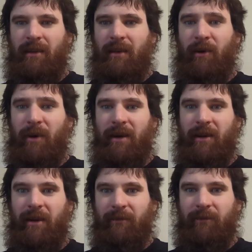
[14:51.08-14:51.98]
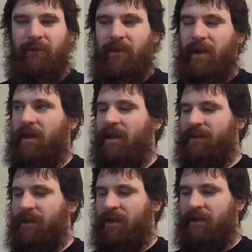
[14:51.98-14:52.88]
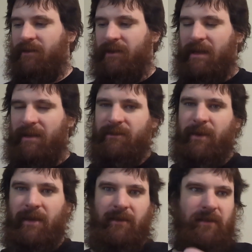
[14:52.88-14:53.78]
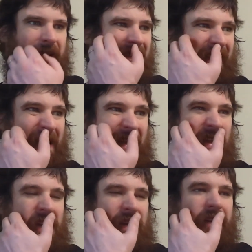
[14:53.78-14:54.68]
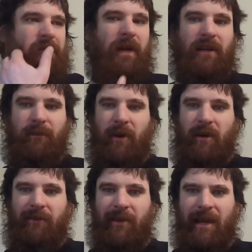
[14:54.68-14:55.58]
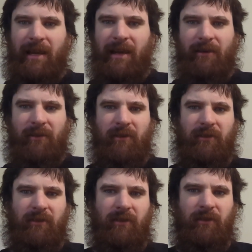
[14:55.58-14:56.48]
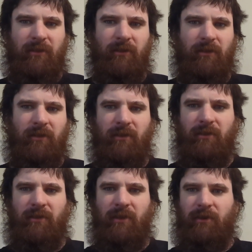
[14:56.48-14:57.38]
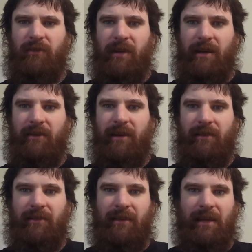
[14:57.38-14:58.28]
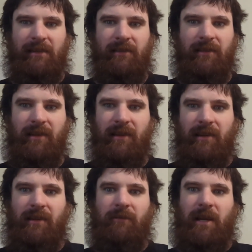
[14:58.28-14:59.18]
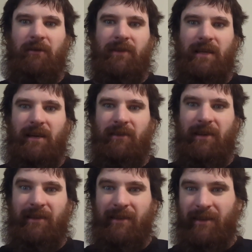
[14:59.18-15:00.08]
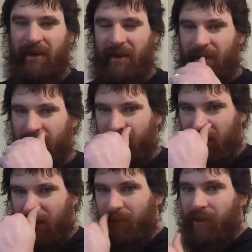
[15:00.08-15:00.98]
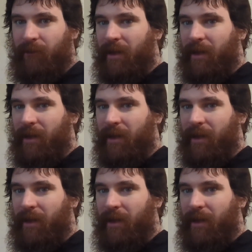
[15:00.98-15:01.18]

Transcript: they're not wired up. And that's because I spent better part of eight hours or so soldering and I'm done with soldering, uh, not doing the